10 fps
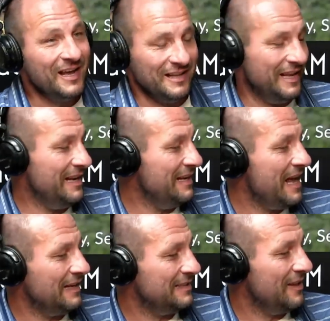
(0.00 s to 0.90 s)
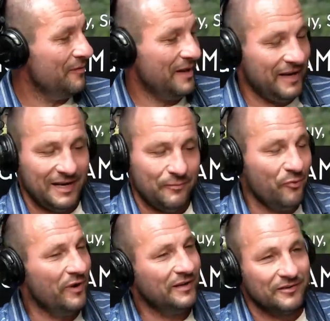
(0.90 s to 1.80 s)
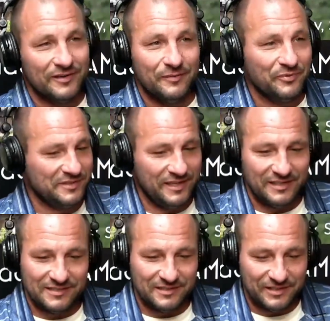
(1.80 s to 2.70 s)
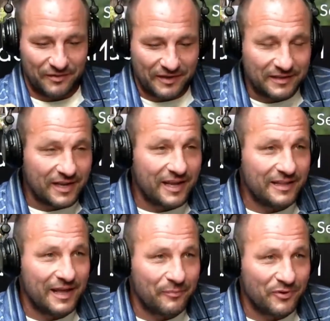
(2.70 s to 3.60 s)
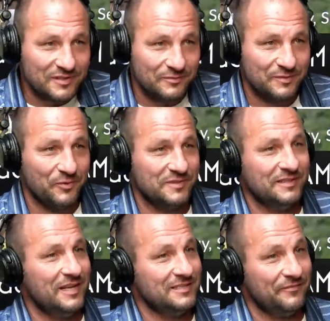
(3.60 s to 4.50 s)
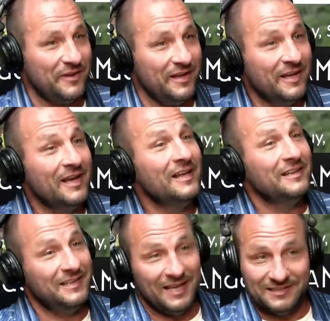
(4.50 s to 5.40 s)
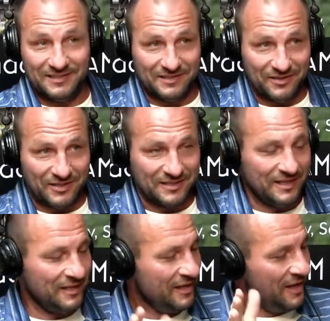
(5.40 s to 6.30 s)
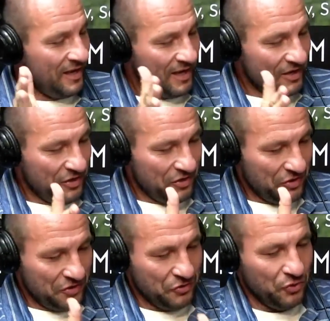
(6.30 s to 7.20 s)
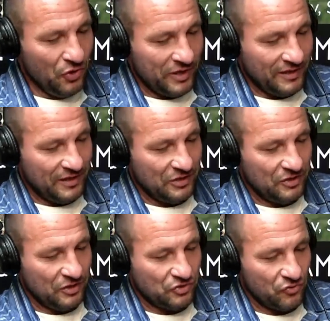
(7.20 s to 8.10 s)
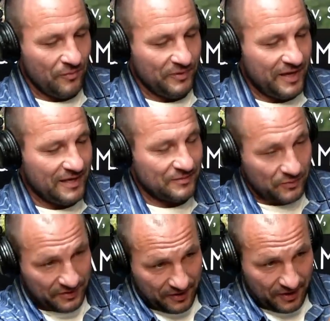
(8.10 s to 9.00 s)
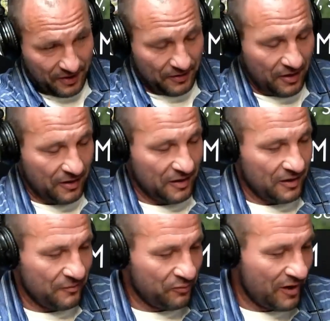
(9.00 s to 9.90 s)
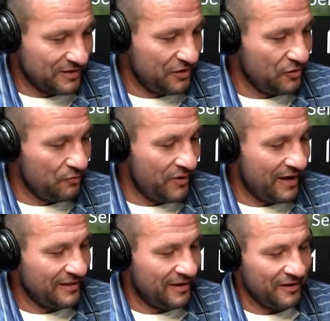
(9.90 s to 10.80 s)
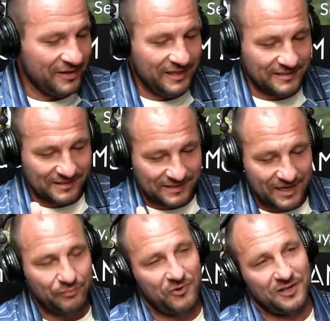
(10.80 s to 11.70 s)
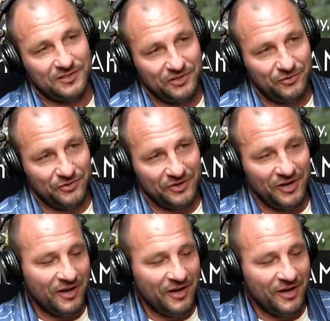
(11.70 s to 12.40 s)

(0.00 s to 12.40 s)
And they did not tell him at any point during the proceedings until the day that person was supposed to testify. Wow. That's disgusting. That is bad. You look at the, the Trump case with uh, uh, uh, Prosecutor Bragg there, he is a state prosecutor.